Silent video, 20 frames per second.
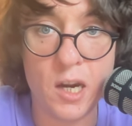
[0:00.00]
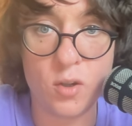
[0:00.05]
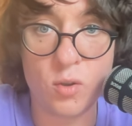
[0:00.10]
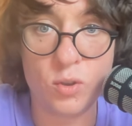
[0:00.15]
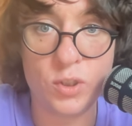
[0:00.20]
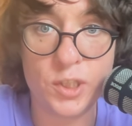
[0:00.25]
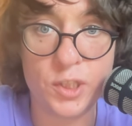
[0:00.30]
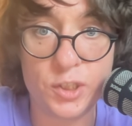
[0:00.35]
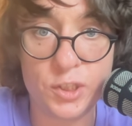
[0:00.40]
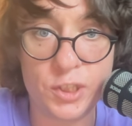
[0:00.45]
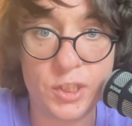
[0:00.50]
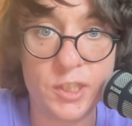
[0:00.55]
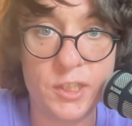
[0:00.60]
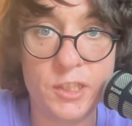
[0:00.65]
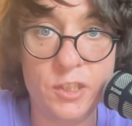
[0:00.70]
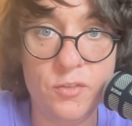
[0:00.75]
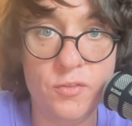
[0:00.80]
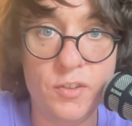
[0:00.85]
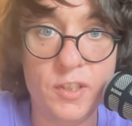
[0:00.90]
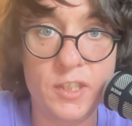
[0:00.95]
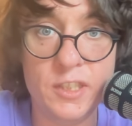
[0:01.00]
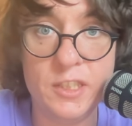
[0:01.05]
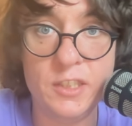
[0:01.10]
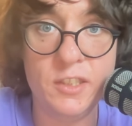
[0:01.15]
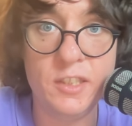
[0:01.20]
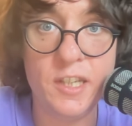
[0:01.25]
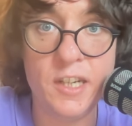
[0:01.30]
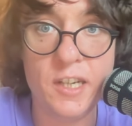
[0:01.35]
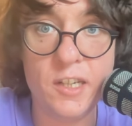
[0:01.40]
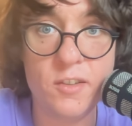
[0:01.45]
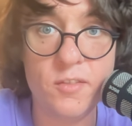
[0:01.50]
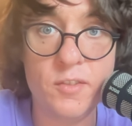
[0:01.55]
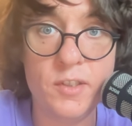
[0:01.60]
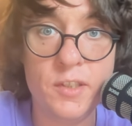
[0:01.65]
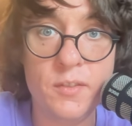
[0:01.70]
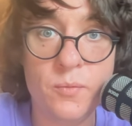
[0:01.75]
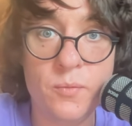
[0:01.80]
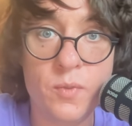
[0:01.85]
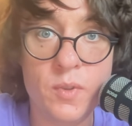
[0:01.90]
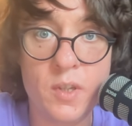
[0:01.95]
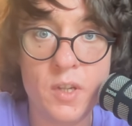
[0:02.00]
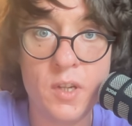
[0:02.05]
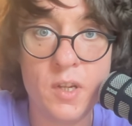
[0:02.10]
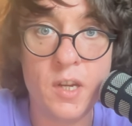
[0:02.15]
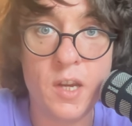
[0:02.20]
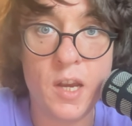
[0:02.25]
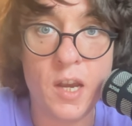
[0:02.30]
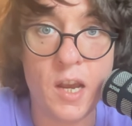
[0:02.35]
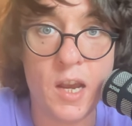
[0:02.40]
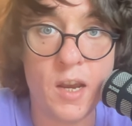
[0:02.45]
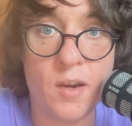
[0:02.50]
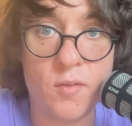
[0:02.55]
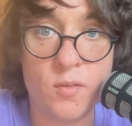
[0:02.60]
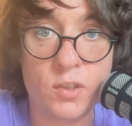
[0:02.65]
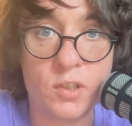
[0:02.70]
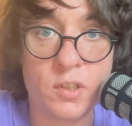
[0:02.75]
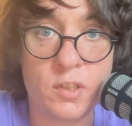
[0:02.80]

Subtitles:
is the same, but the label is different.